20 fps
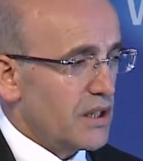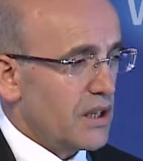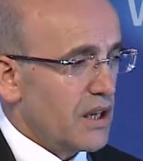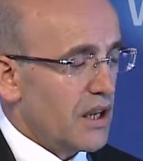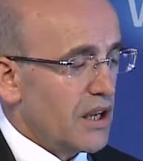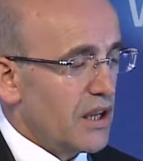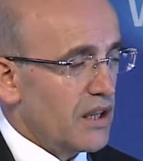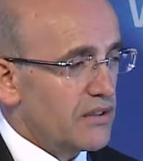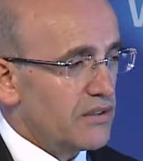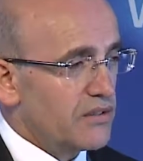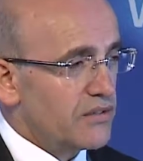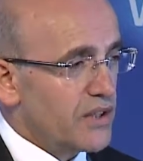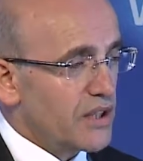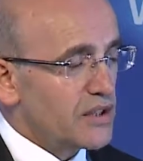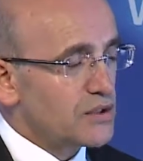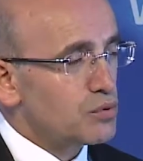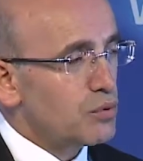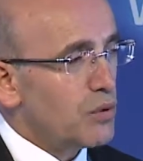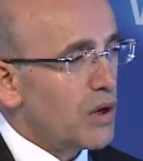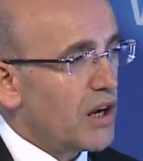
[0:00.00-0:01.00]
And
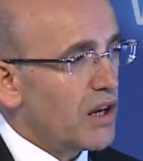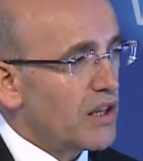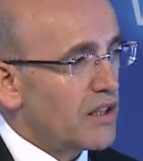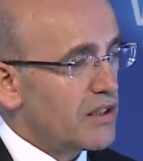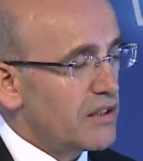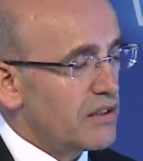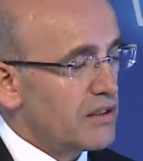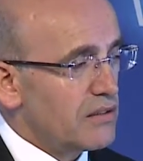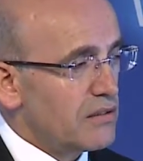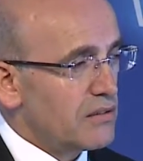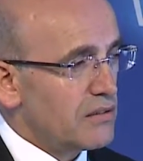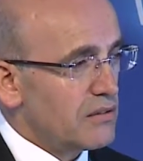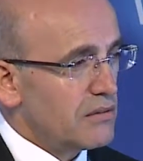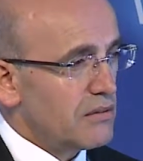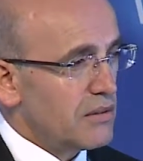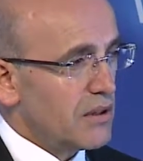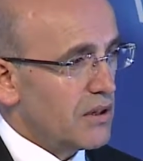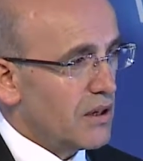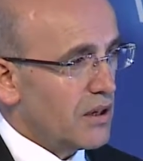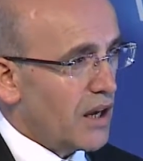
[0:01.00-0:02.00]
that's why
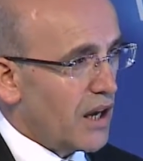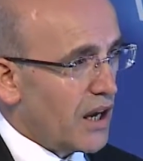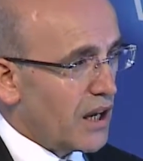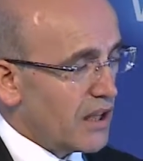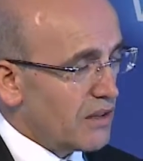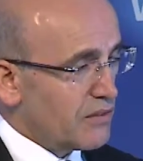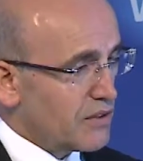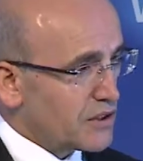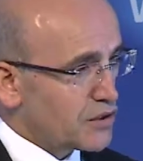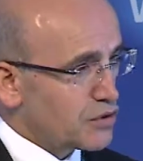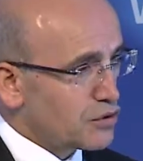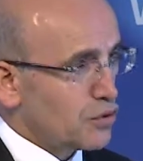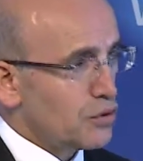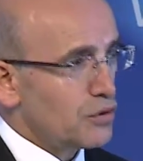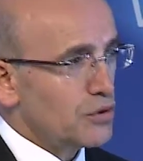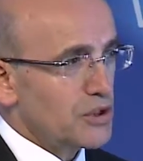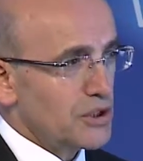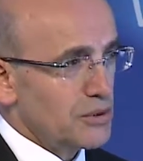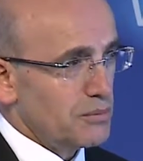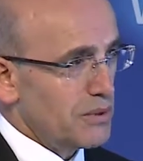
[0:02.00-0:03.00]
I have a
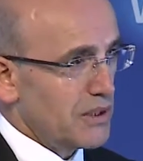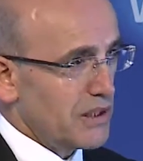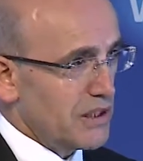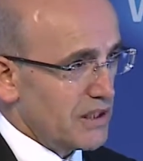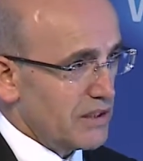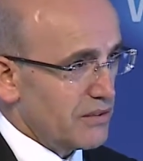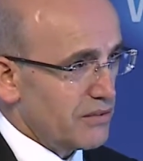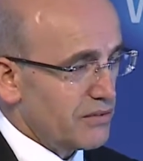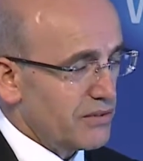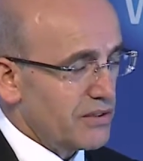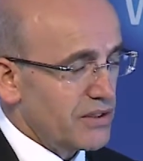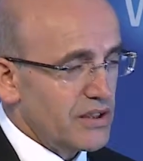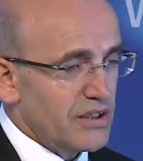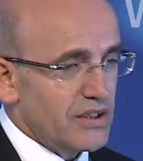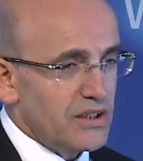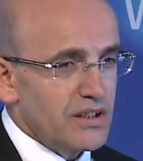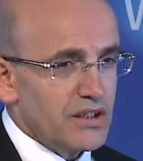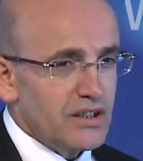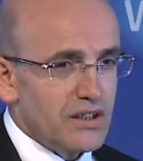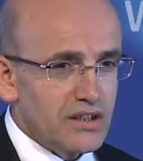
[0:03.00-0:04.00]
stronger belief
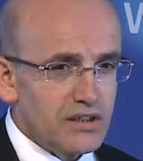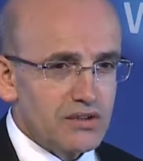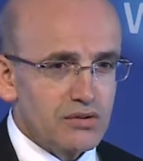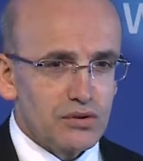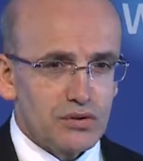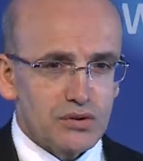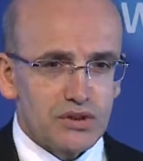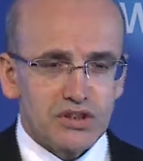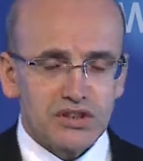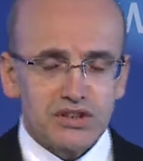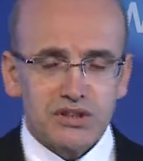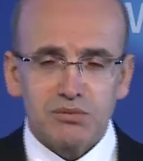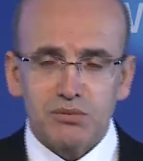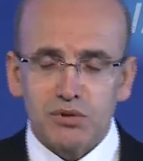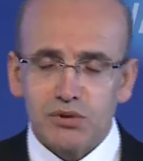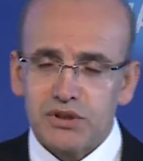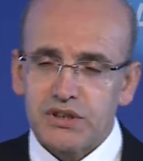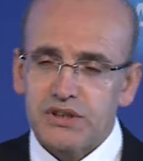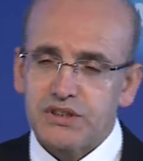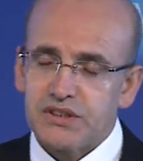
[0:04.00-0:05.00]
in Turkish
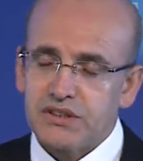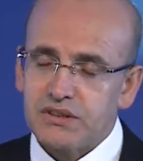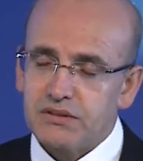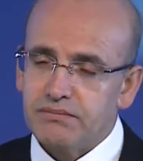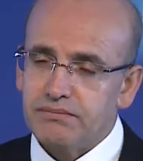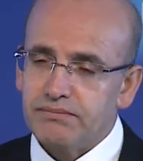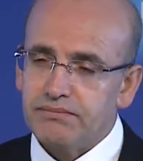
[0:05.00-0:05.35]
democracy.